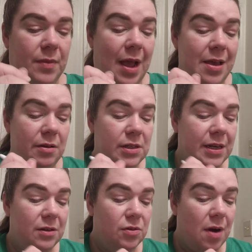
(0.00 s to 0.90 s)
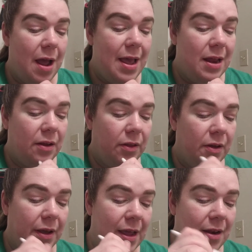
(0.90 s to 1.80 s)
I used it dry in a
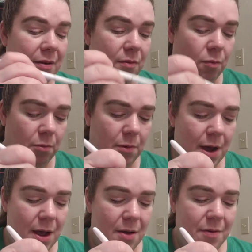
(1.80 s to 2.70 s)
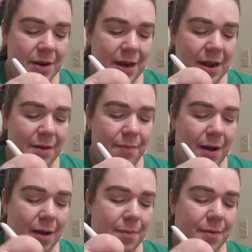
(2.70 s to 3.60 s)
look, and whoa, did it
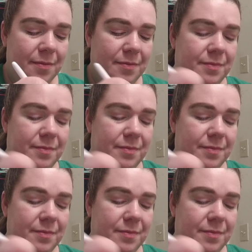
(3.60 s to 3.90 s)
pop.